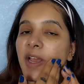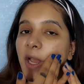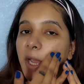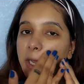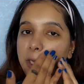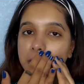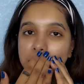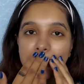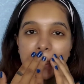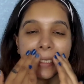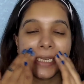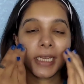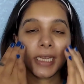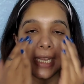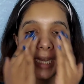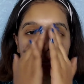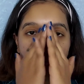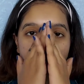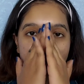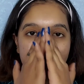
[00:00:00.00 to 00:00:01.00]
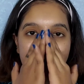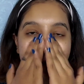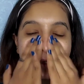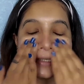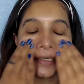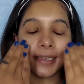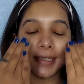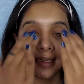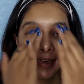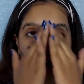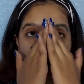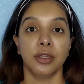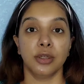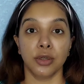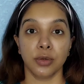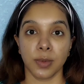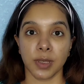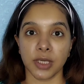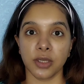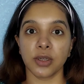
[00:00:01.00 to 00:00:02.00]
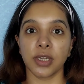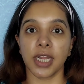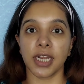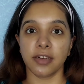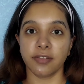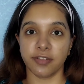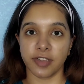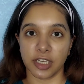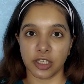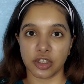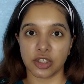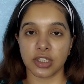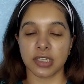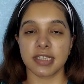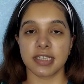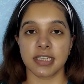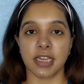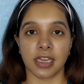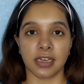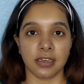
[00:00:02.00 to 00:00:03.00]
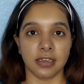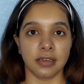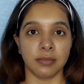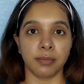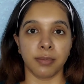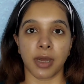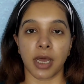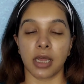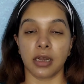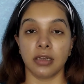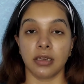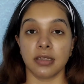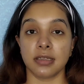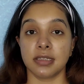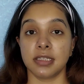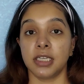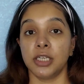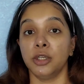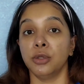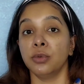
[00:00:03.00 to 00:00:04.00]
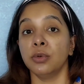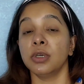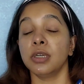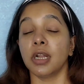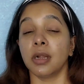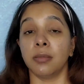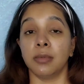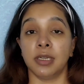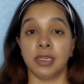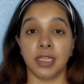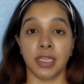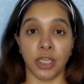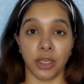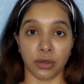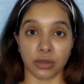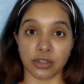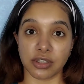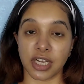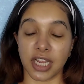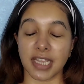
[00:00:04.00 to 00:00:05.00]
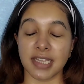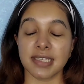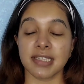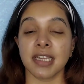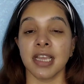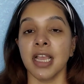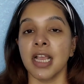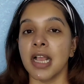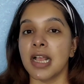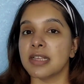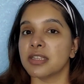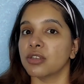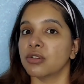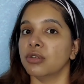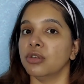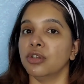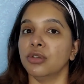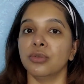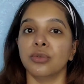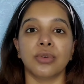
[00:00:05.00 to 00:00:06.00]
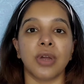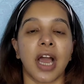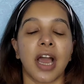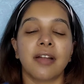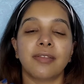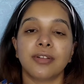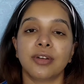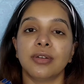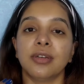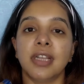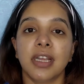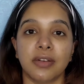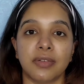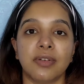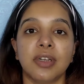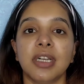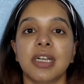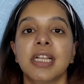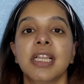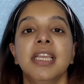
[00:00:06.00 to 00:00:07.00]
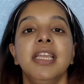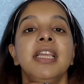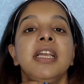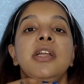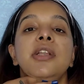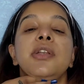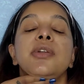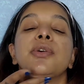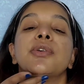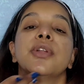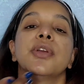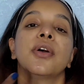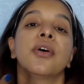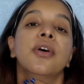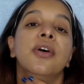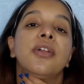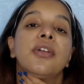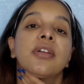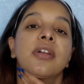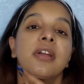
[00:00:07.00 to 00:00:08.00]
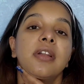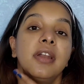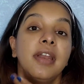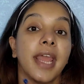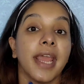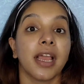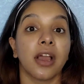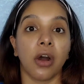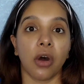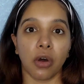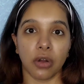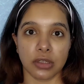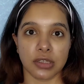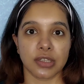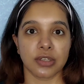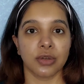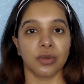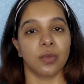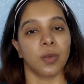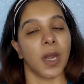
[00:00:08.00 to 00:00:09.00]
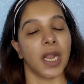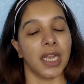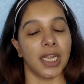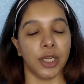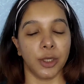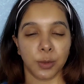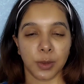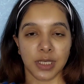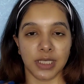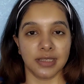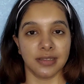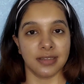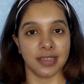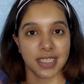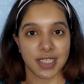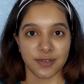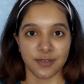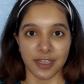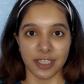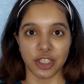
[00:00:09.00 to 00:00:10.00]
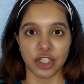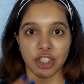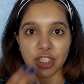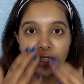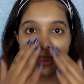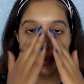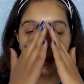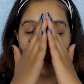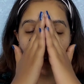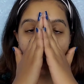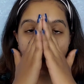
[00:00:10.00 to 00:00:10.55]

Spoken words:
I really like it. When you get facials done in parlors, they do it until your chest. So you have to definitely include your neck also while doing this facial.